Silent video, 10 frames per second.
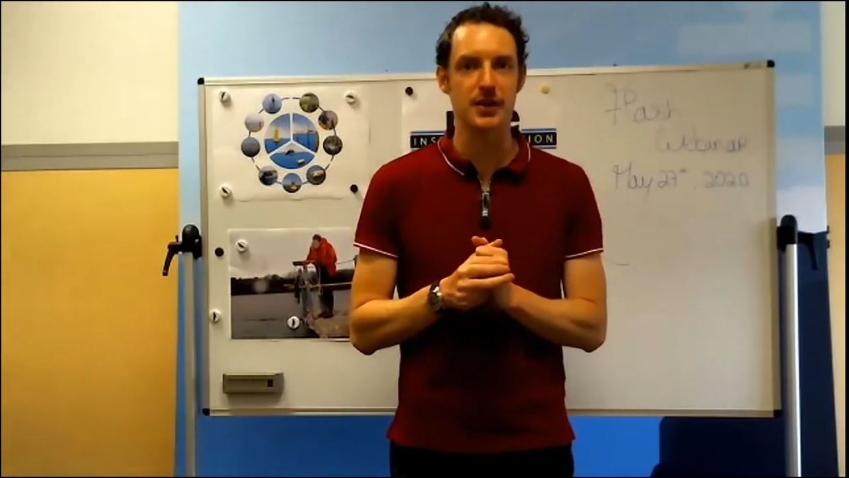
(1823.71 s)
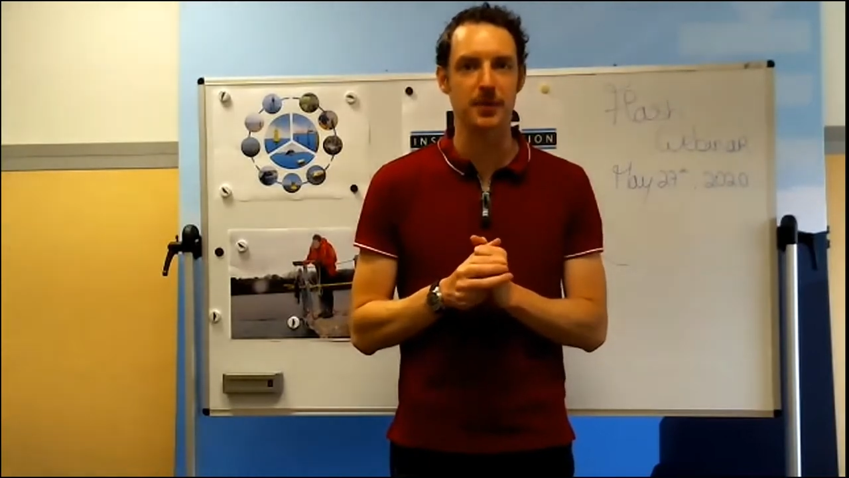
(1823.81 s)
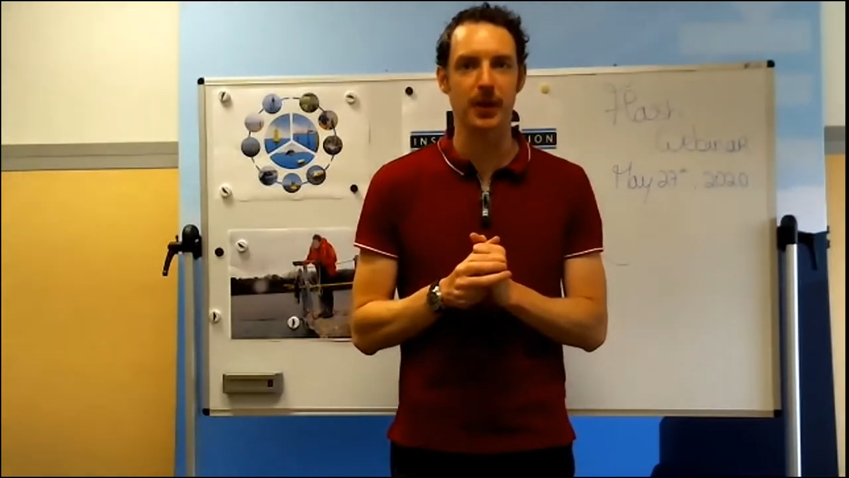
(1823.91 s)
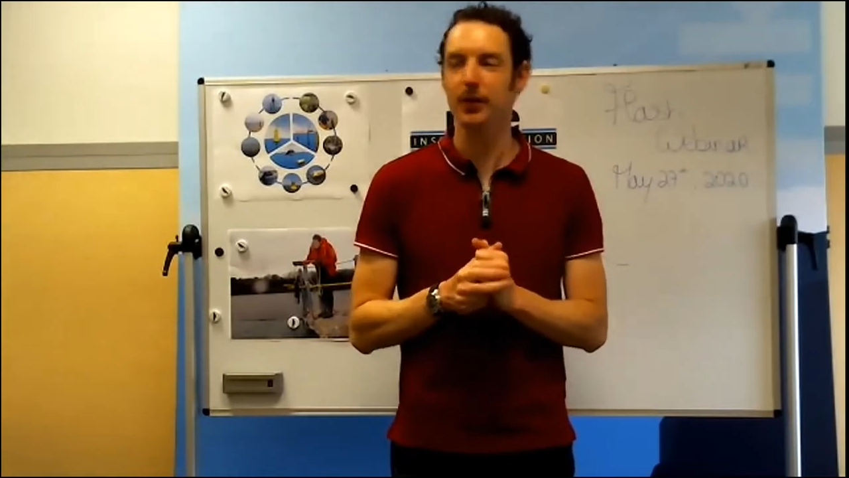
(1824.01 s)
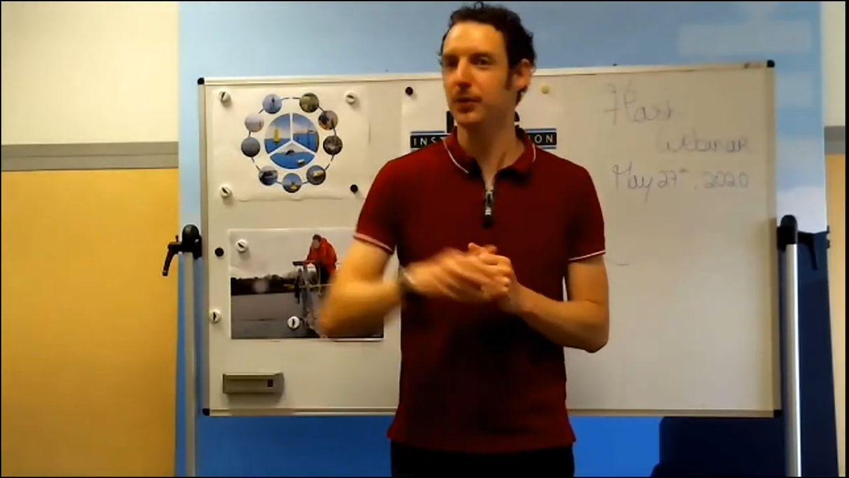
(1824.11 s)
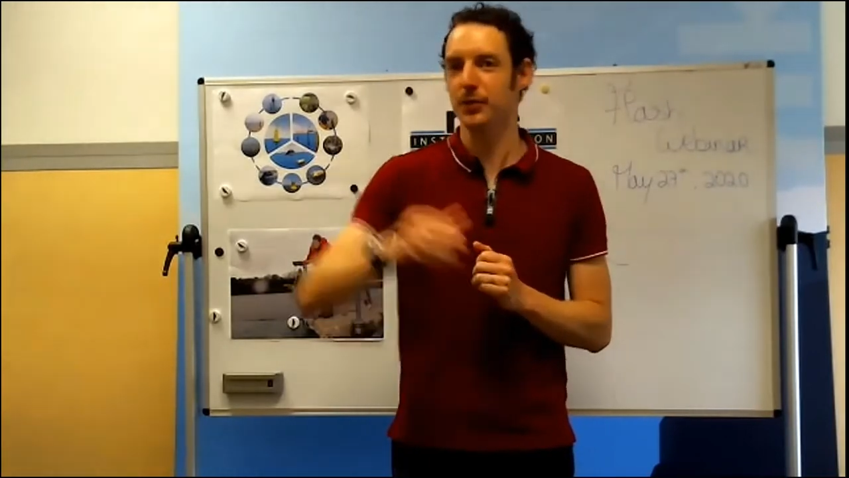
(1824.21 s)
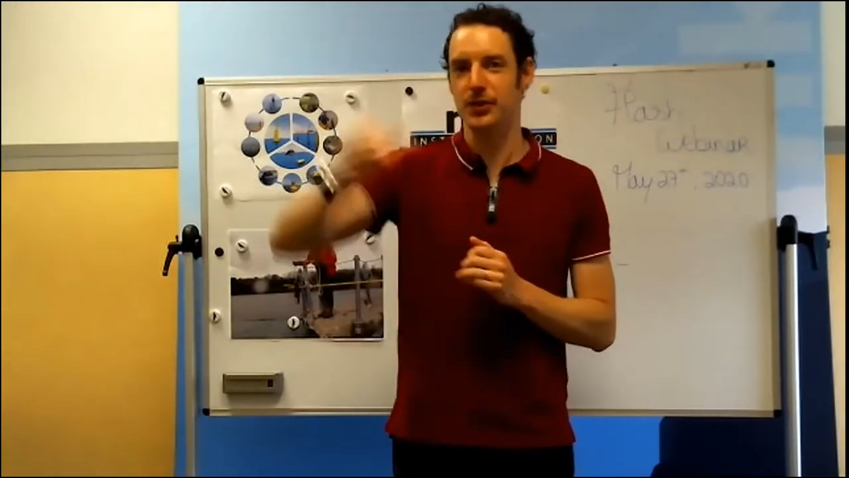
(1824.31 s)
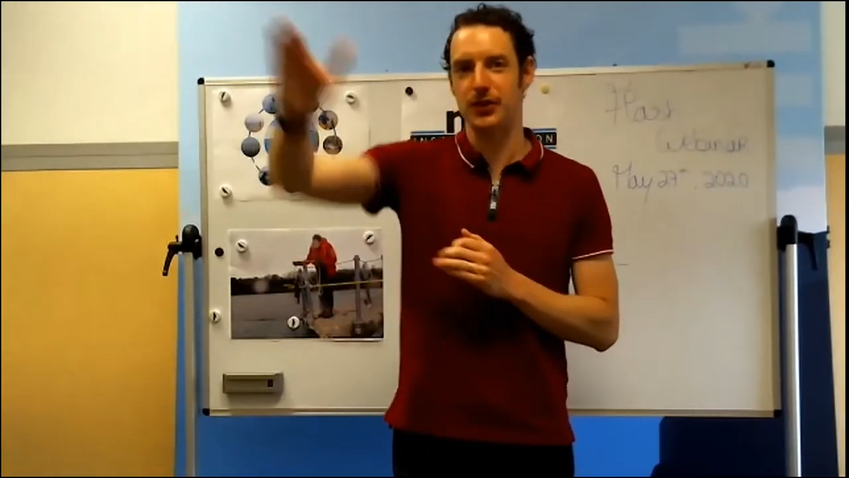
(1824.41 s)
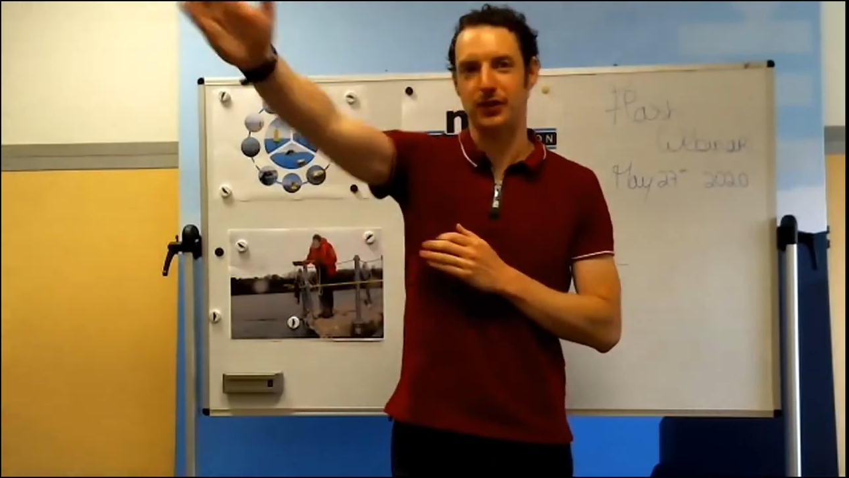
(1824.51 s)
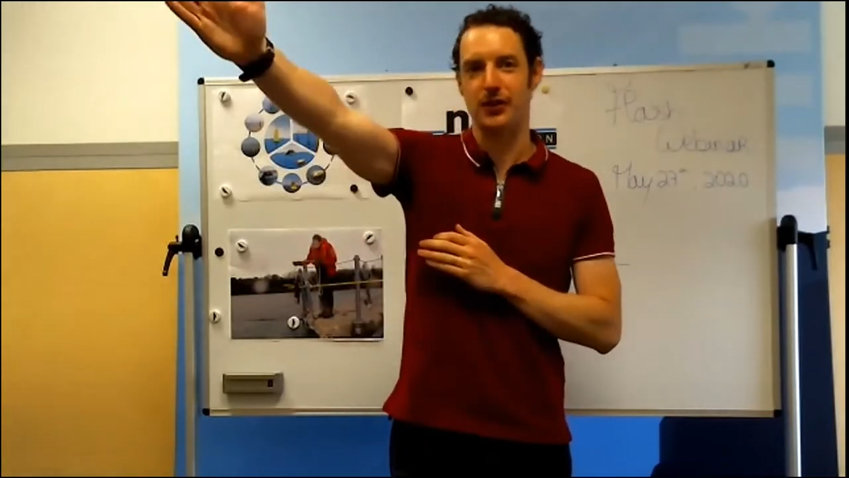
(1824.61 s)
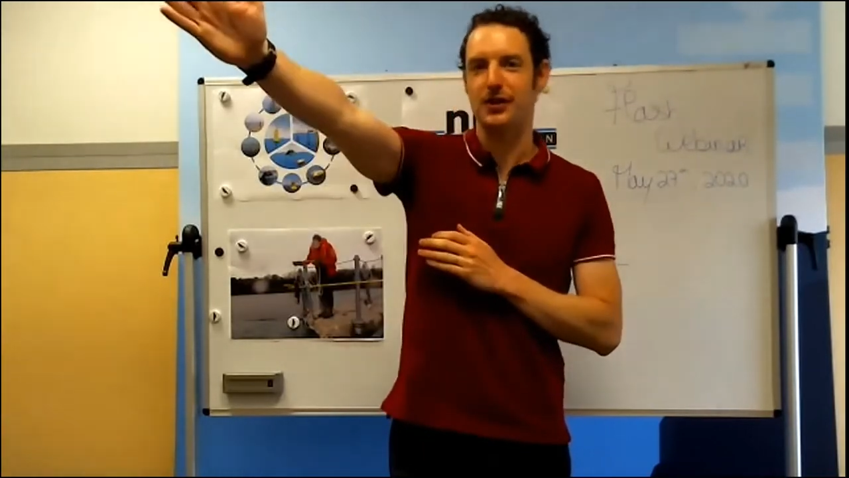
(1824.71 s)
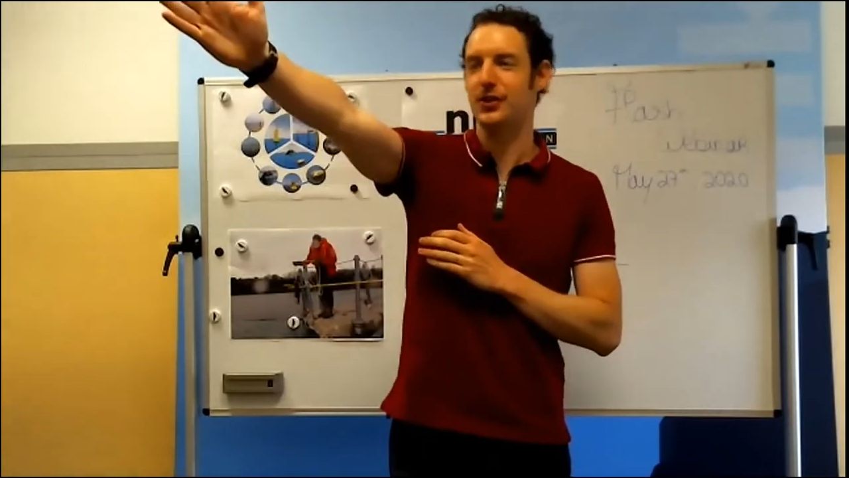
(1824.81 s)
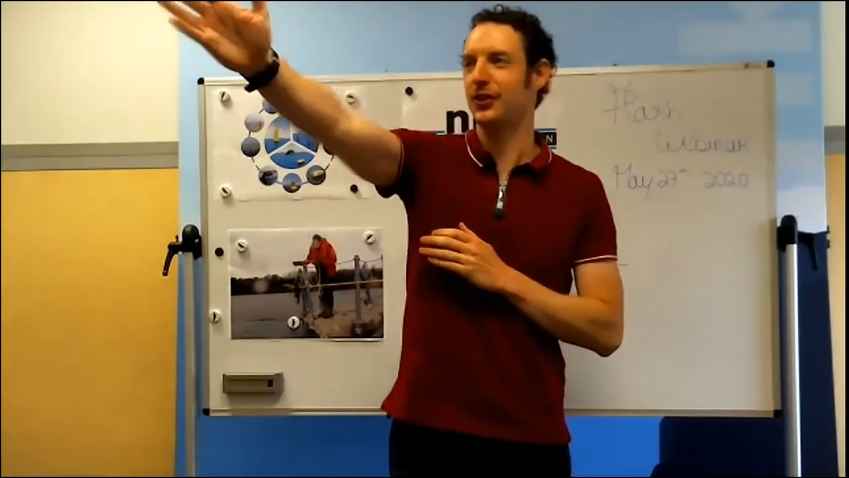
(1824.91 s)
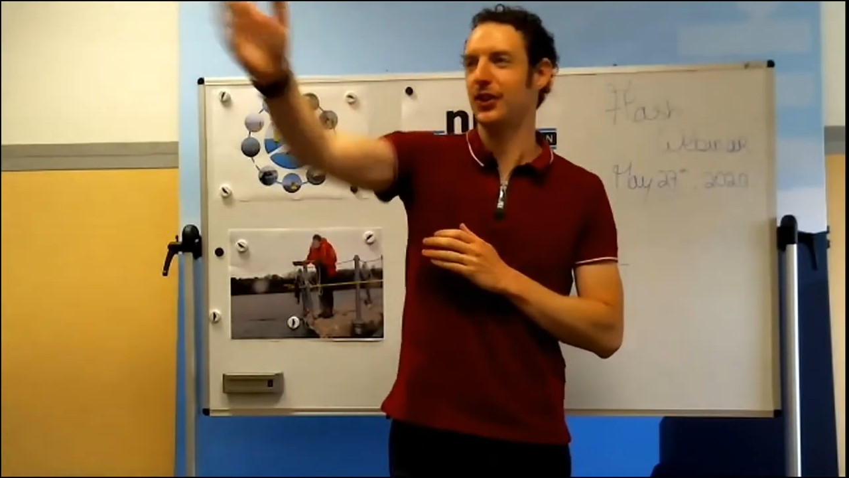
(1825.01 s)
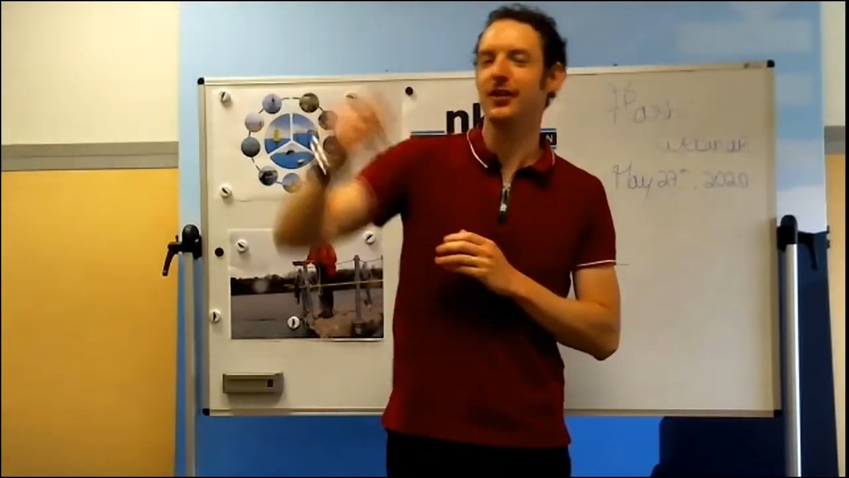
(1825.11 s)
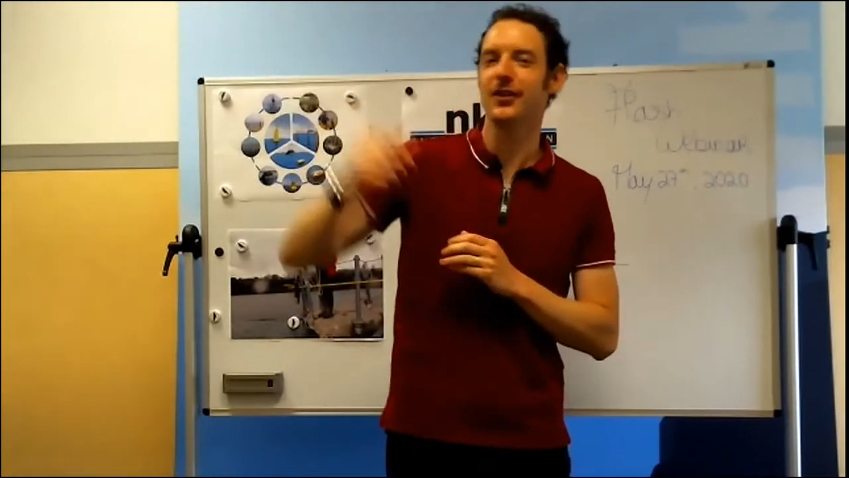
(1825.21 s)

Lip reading: department, which is actually just here.